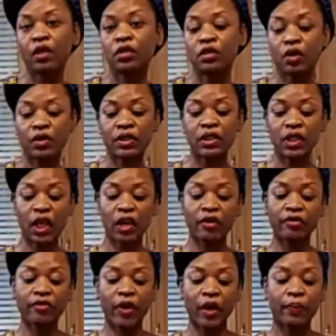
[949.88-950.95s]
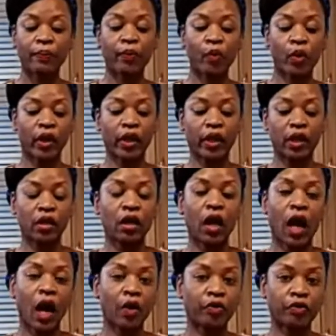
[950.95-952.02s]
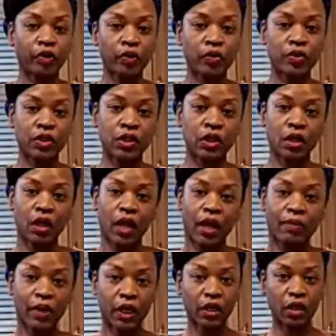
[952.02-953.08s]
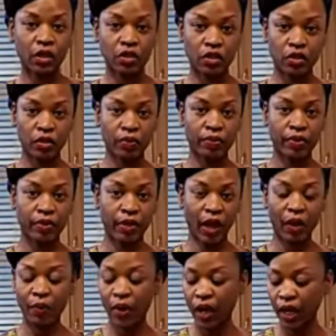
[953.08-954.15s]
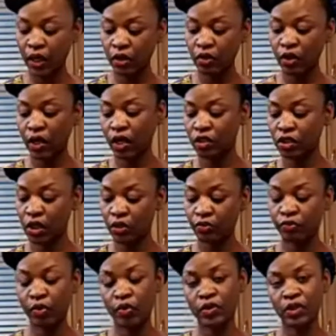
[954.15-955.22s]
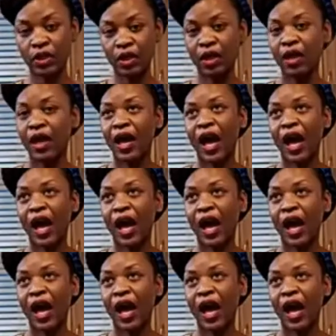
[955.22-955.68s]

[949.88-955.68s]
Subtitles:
So instead of like boiling our roots and making the soup that way, you can actually roast it.